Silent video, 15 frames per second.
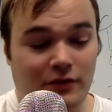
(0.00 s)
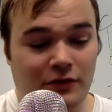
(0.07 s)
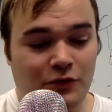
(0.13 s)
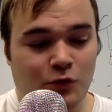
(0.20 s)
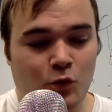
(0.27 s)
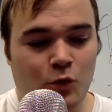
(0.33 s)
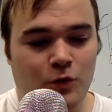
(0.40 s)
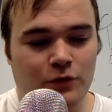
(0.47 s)
This
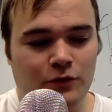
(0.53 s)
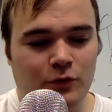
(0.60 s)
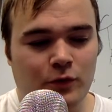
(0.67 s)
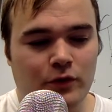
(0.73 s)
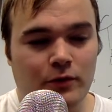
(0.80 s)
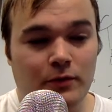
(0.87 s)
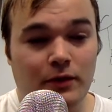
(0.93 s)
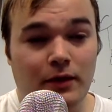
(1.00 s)
war is
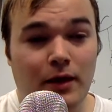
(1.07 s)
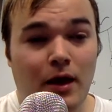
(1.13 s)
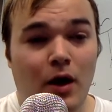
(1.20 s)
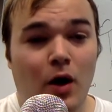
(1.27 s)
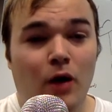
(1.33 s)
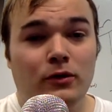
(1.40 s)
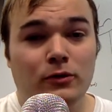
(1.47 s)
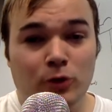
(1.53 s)
going to be
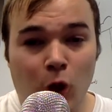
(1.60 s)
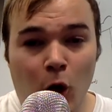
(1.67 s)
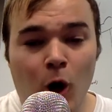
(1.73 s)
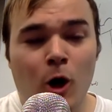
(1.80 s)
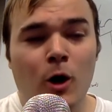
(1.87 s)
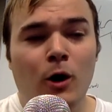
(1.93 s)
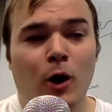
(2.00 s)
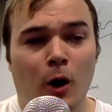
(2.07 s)

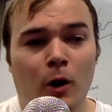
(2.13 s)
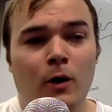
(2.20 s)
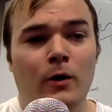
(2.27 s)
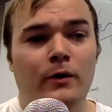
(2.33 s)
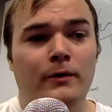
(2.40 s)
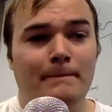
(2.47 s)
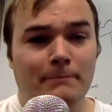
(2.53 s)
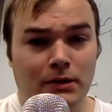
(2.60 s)
long,
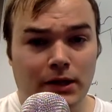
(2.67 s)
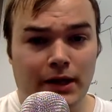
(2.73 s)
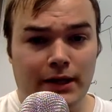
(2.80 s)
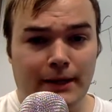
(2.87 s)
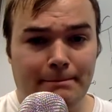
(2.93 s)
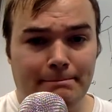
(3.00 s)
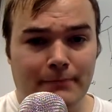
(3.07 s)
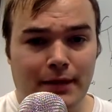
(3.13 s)
hard, and
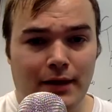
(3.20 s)
bloody.